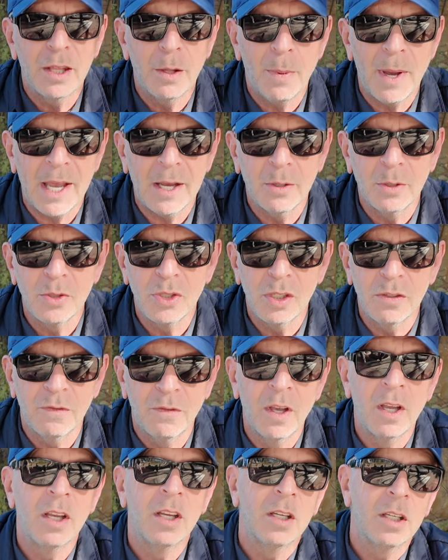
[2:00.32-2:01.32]
the powers of
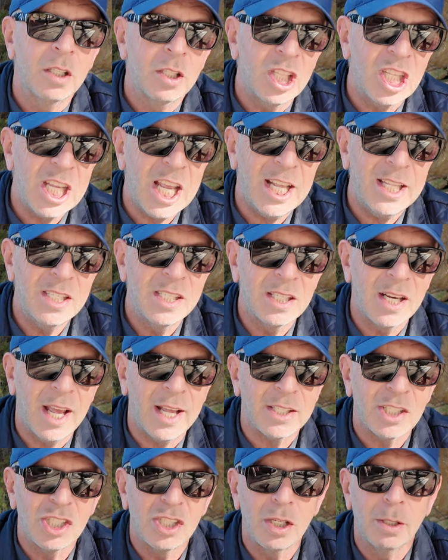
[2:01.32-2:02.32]
the
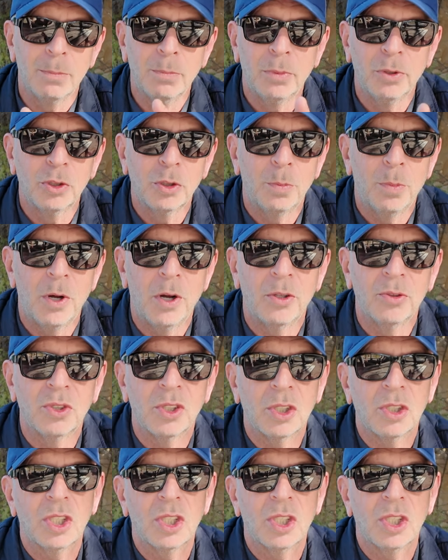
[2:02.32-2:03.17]
internet stumbled upon